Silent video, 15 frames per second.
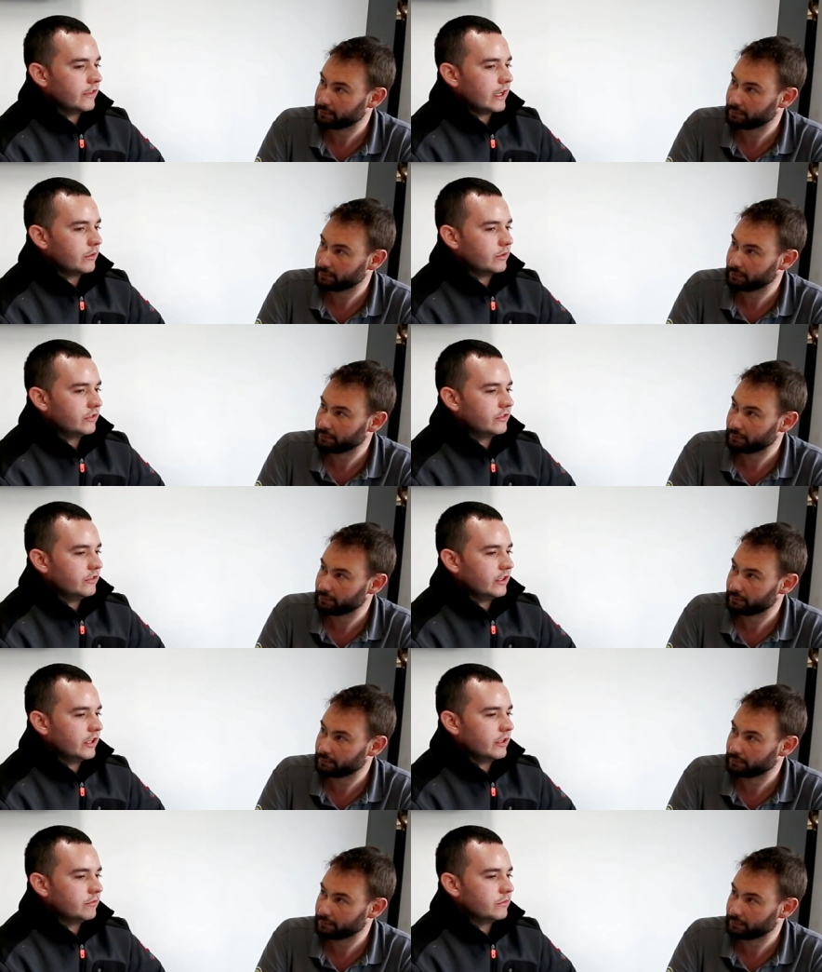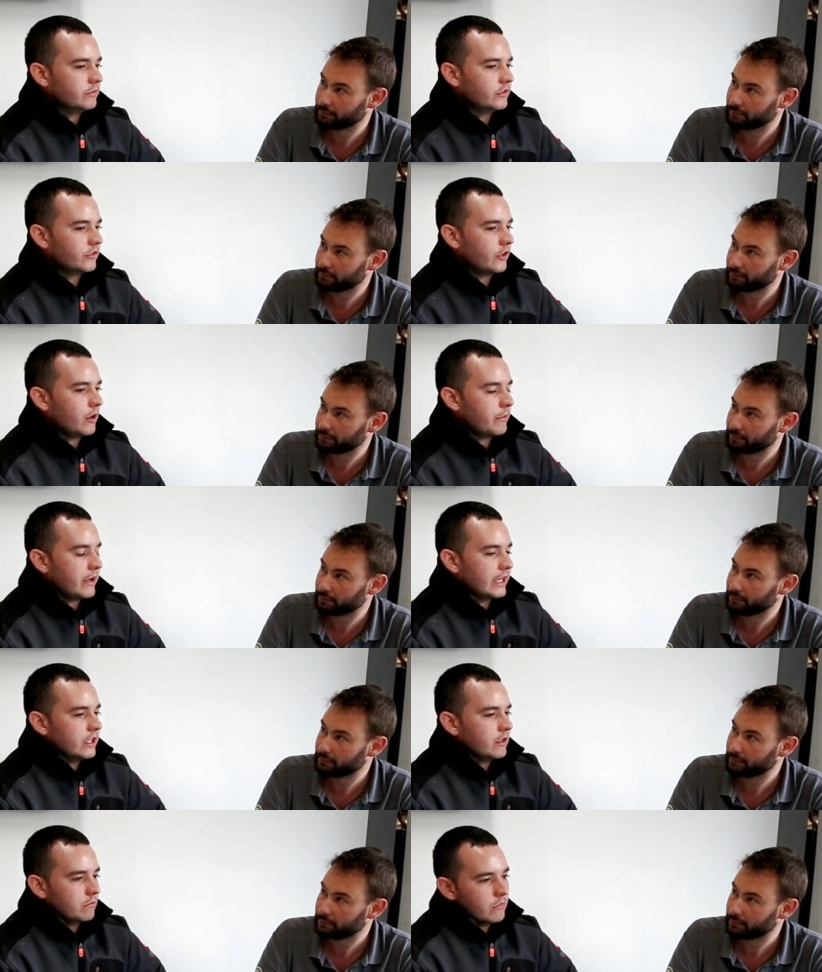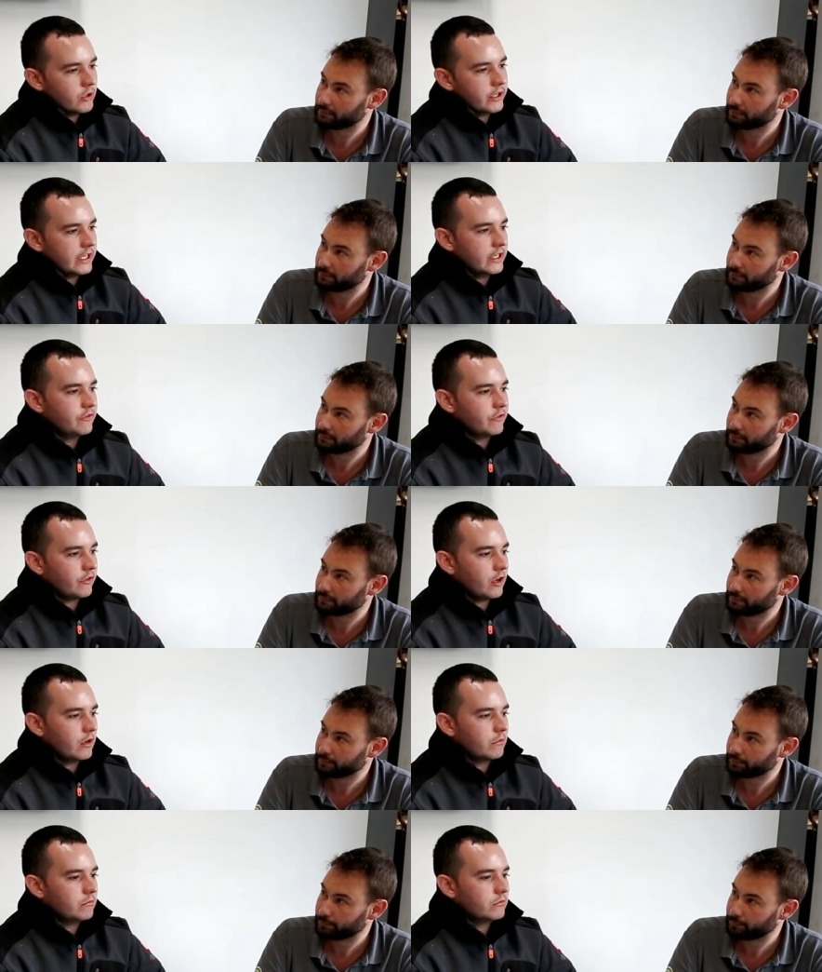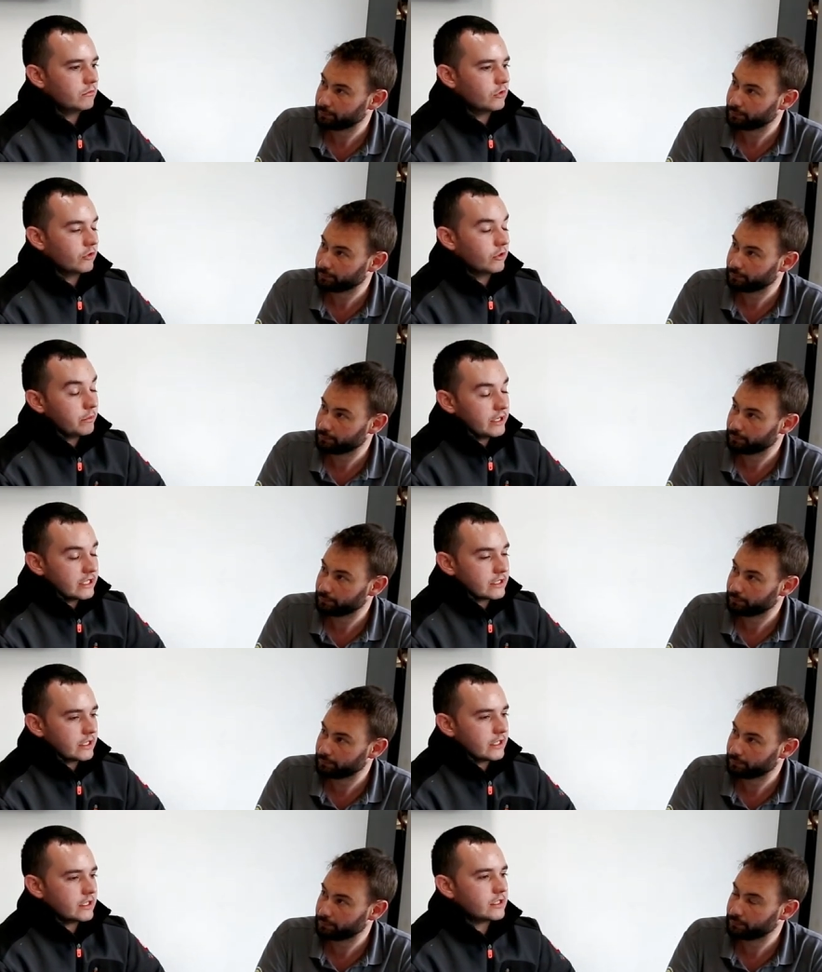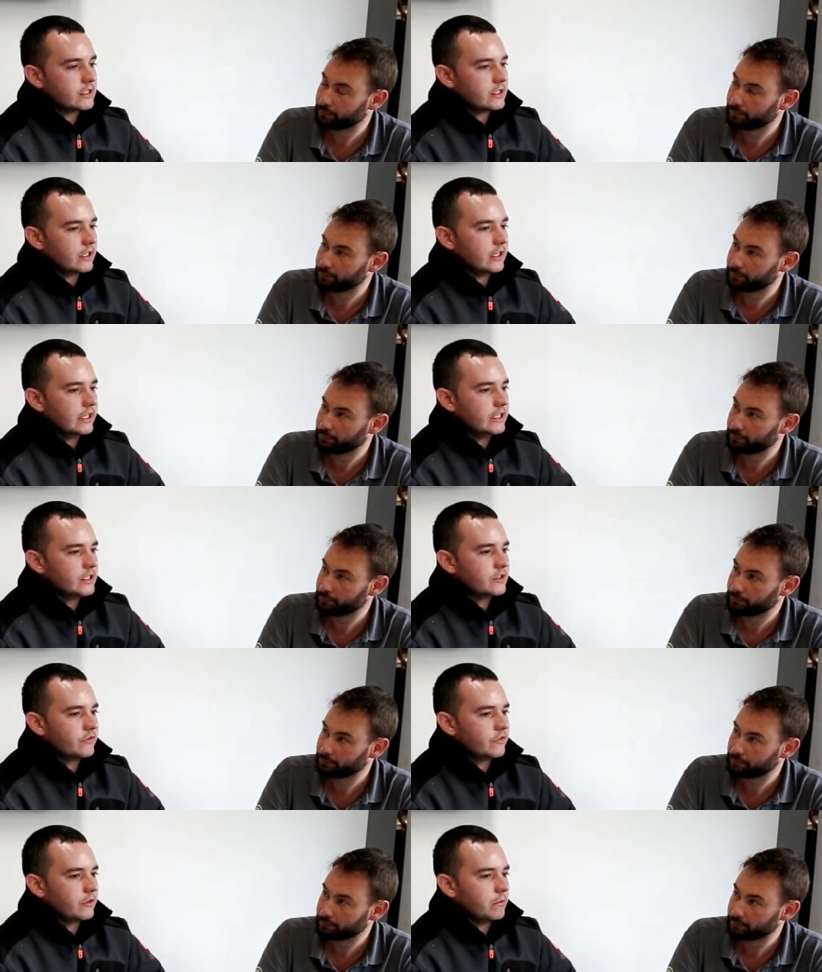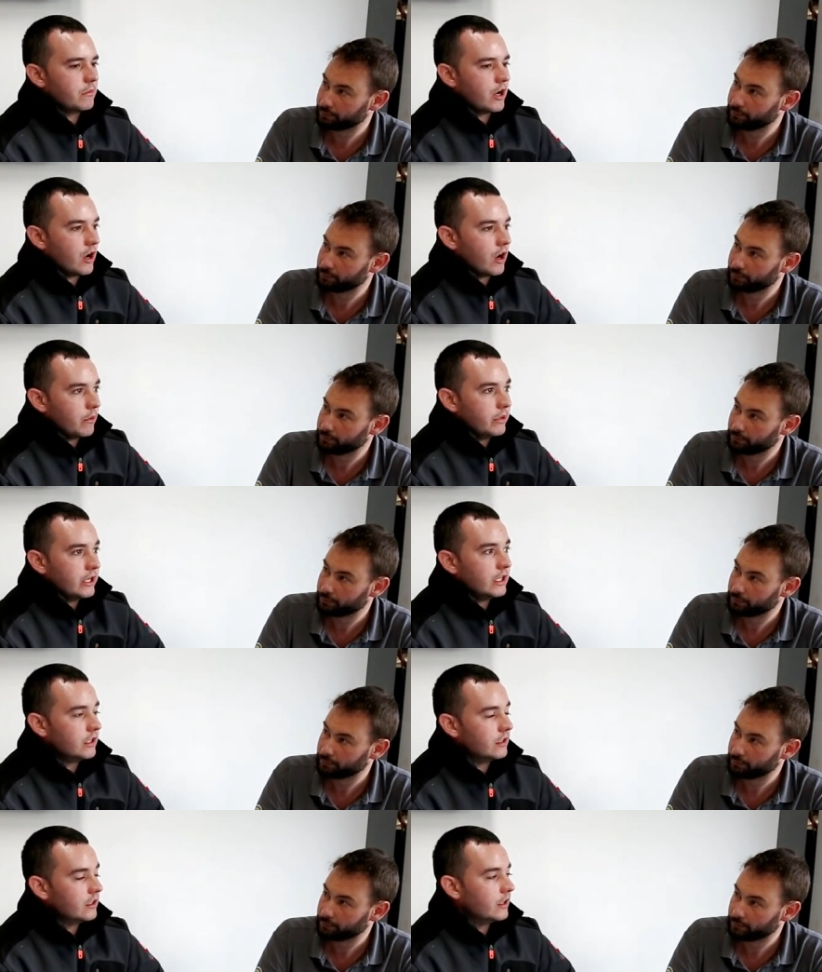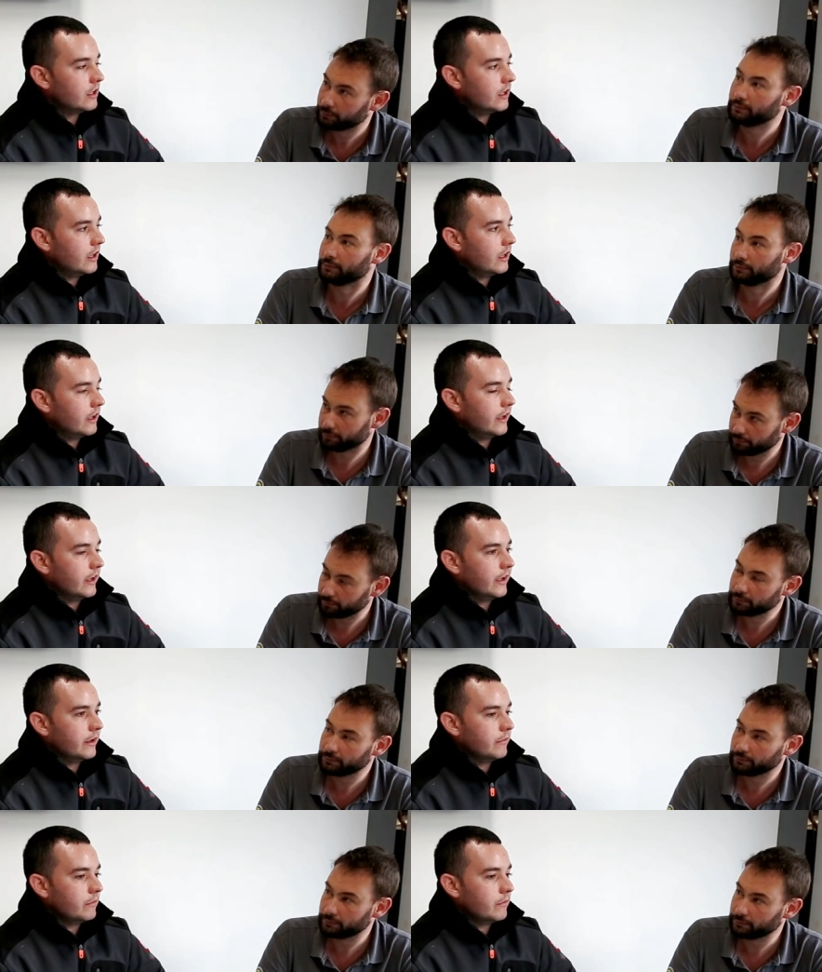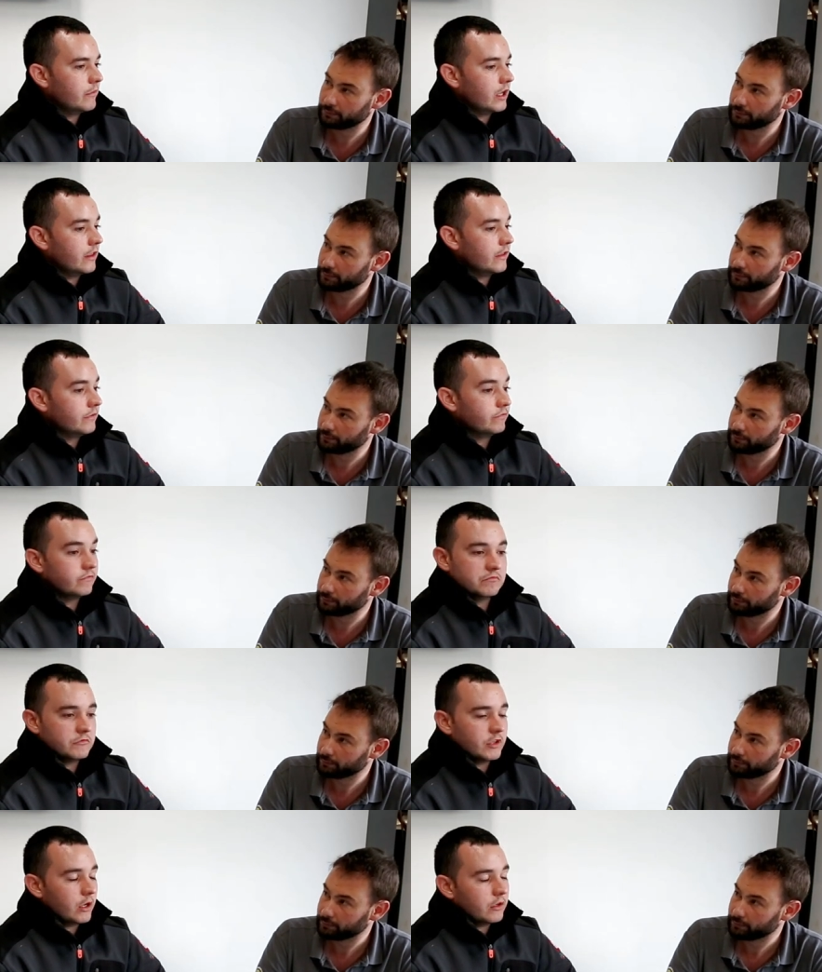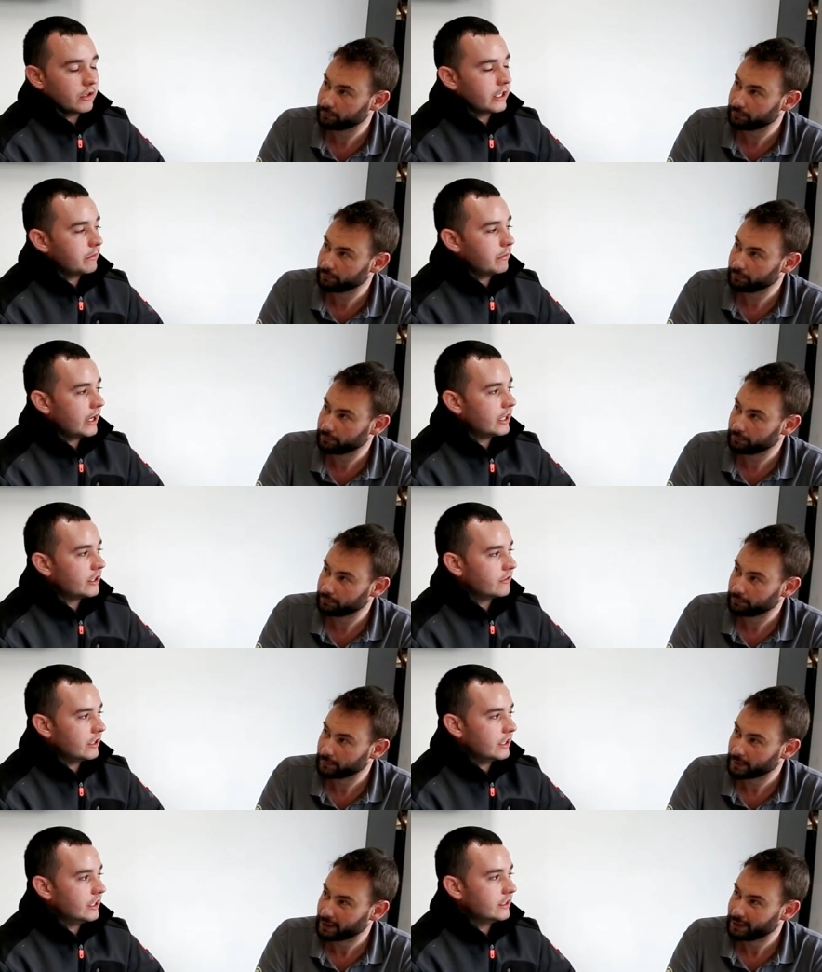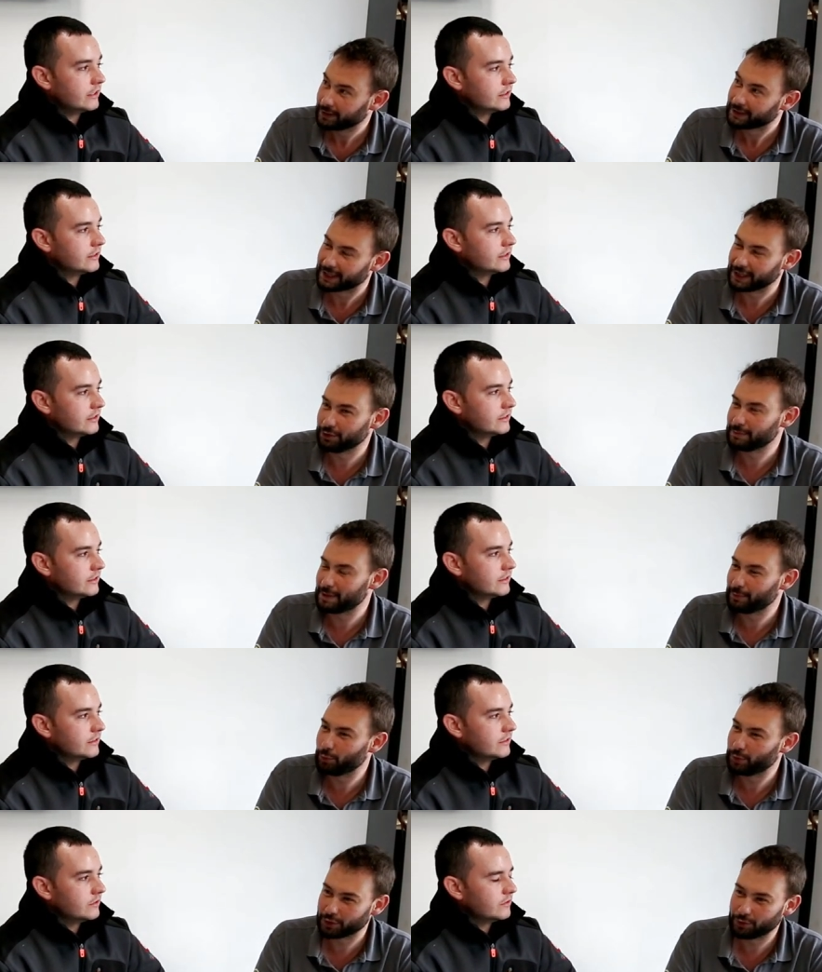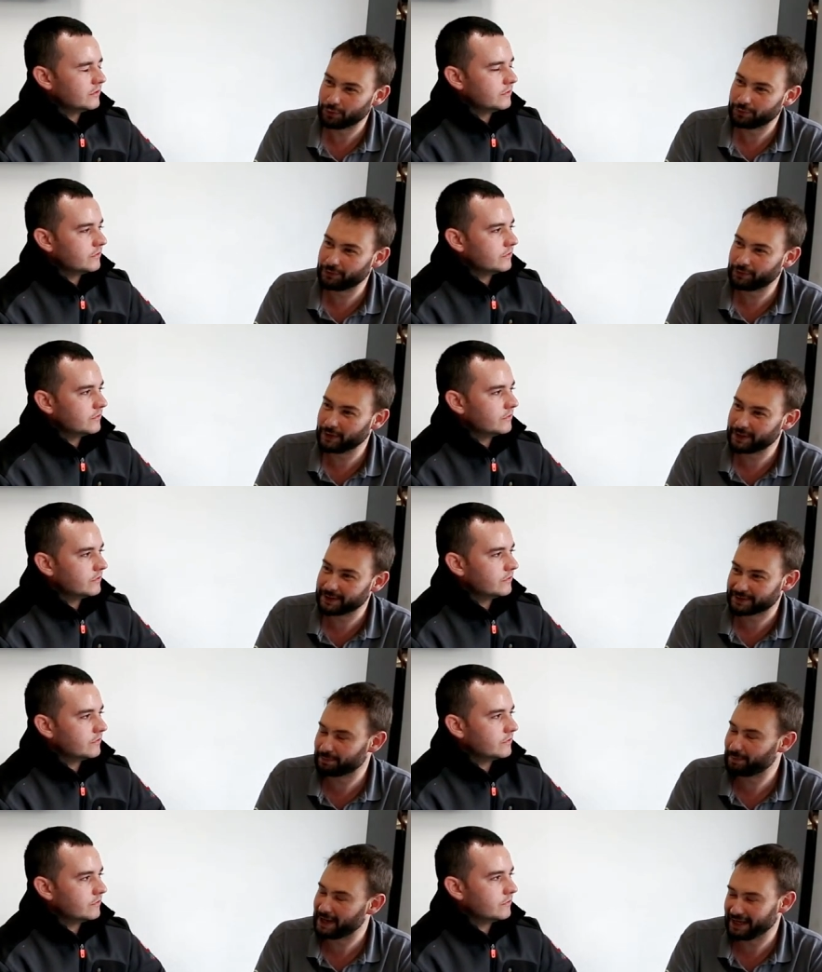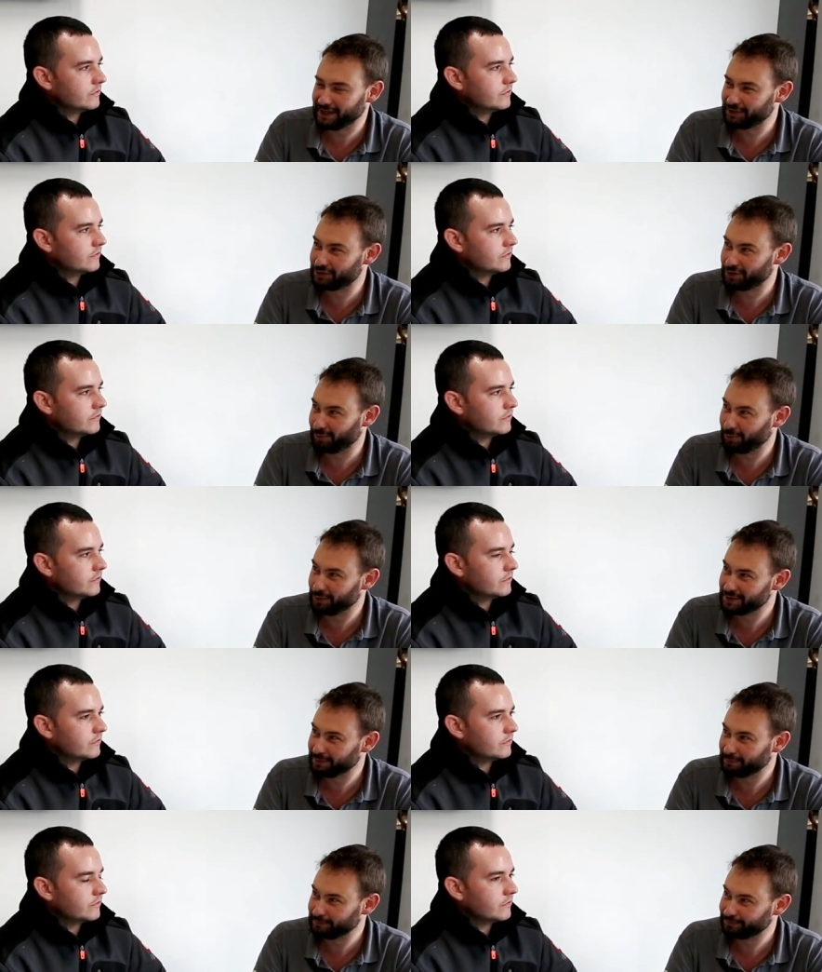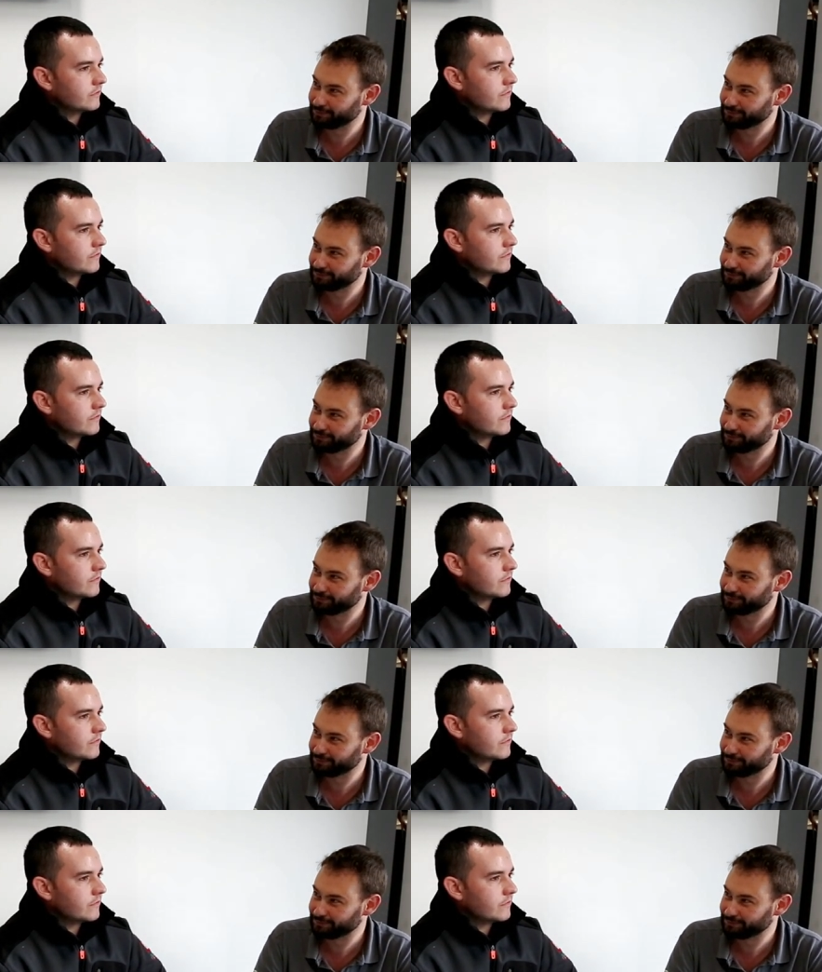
Speaker 1: and that was to start making money from, or a business at least, from my hobby. And no looking back really. Can you remember what your first paid job was?